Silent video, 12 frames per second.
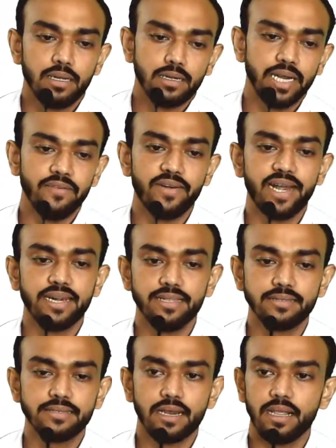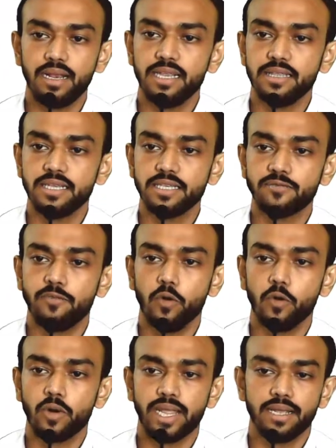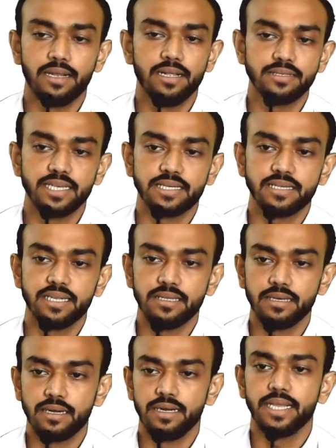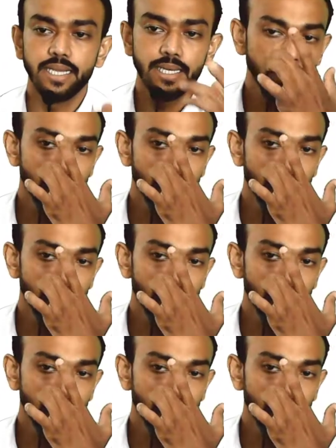divide this circle in these 4 angles, 60 30.